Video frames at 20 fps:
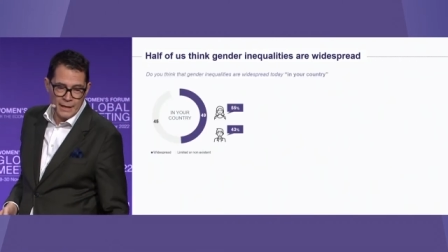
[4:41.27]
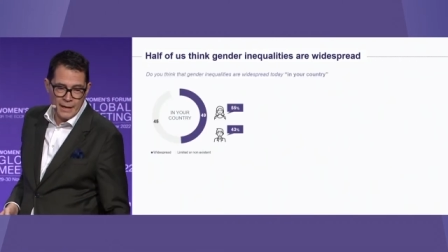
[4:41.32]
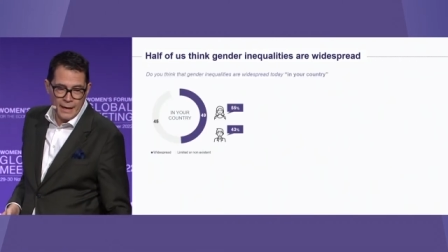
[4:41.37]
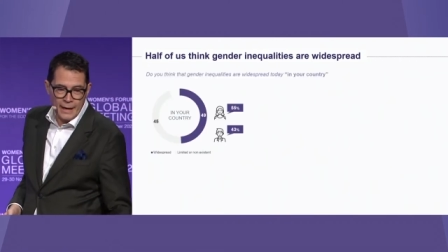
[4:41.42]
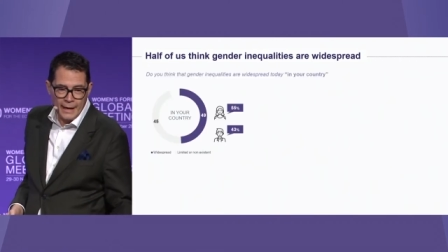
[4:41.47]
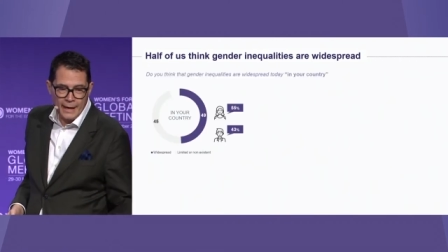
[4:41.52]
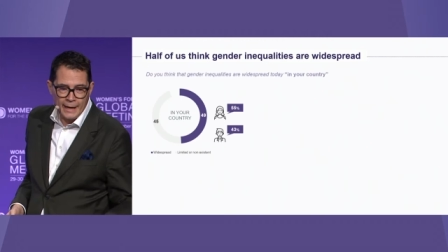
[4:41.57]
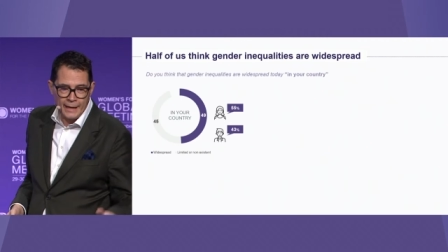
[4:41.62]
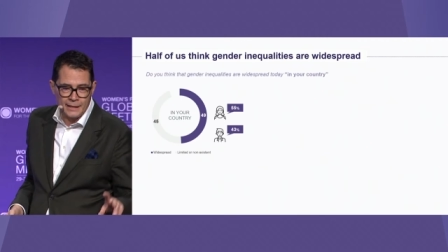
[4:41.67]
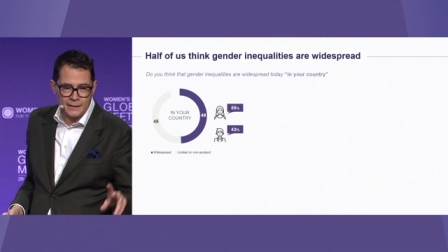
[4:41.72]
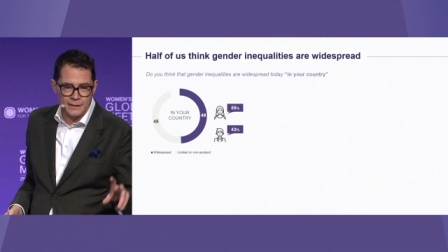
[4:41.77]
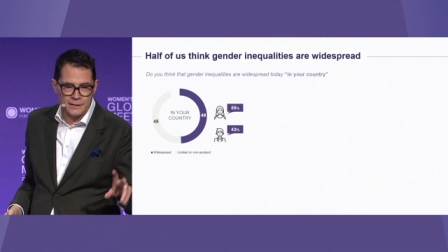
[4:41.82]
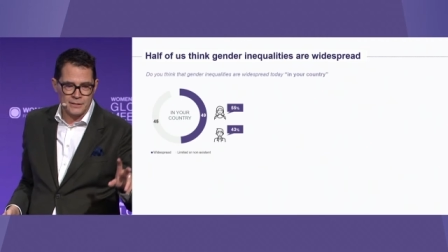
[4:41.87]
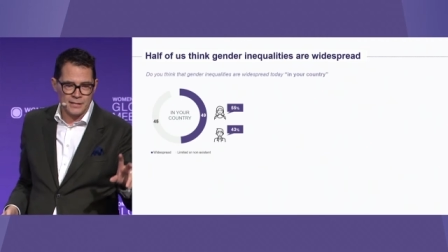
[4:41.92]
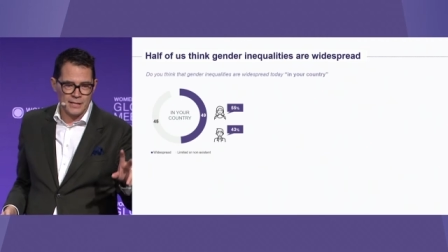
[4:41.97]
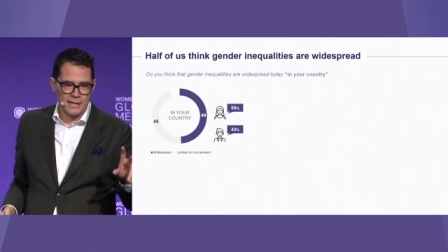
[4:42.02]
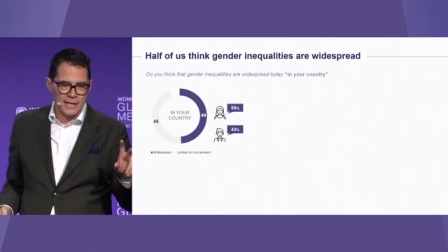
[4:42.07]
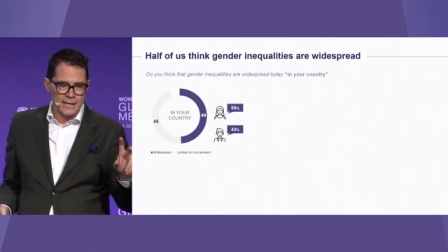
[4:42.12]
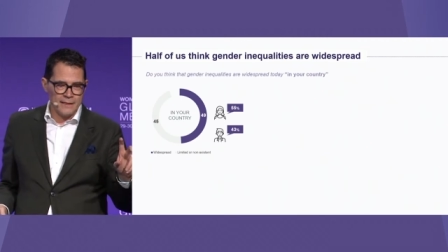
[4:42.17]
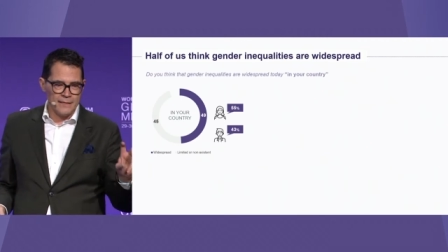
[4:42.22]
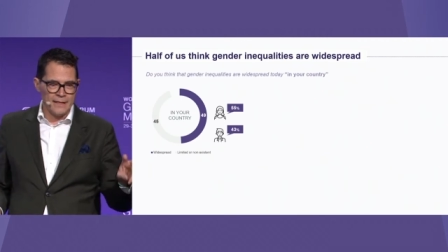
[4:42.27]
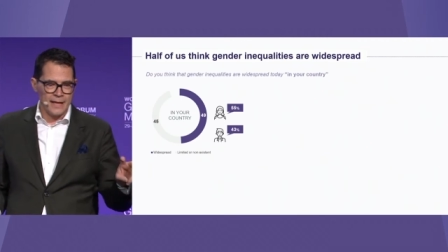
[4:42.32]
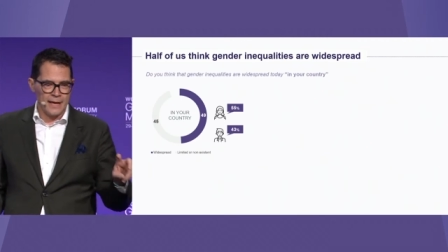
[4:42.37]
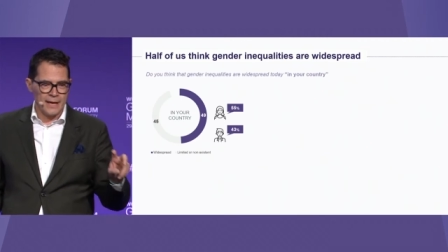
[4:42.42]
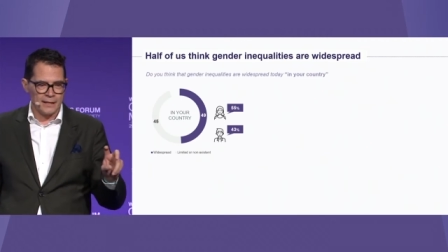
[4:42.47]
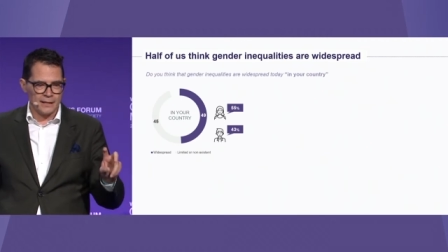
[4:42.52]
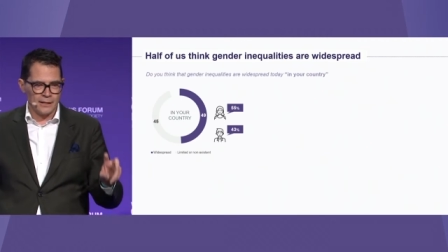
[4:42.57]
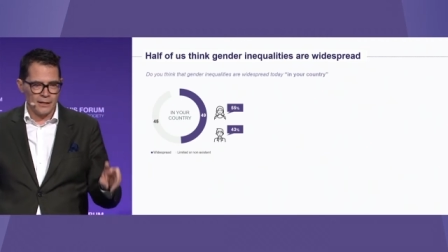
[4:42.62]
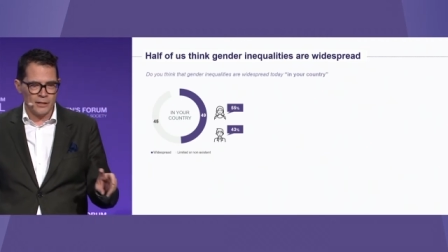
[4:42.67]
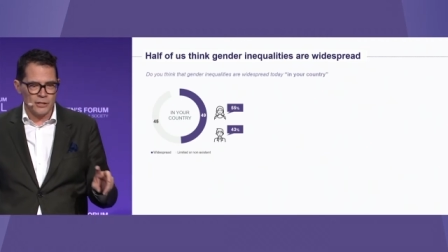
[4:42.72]
And in their
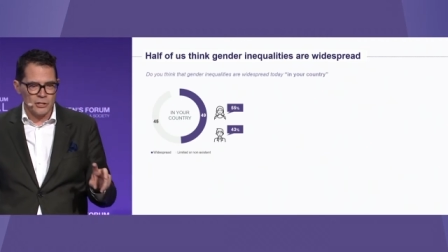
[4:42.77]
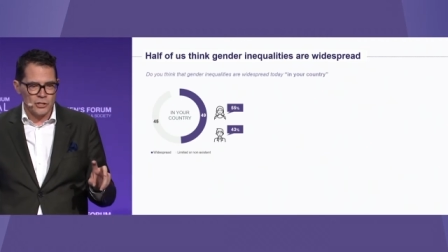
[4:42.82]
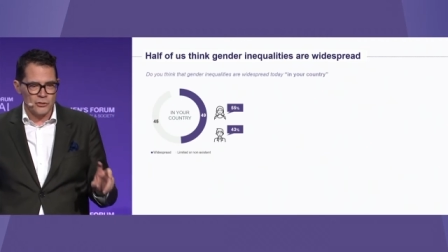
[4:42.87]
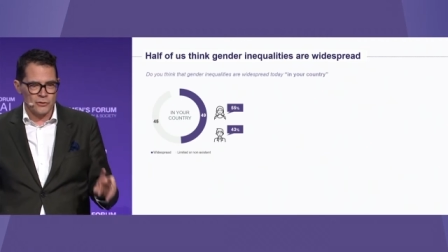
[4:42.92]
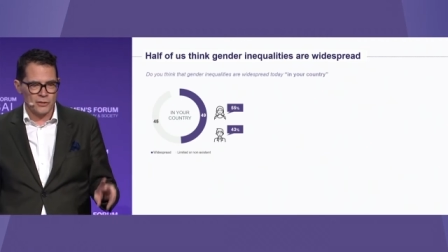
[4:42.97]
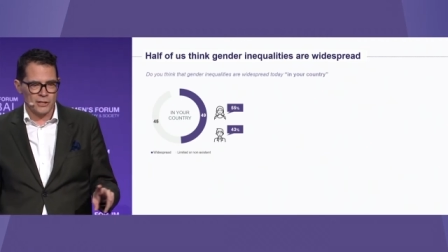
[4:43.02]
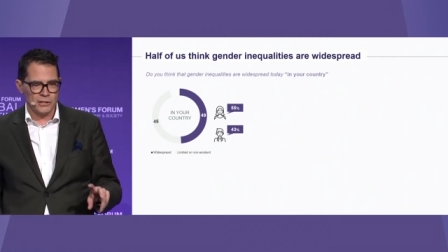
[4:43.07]
country,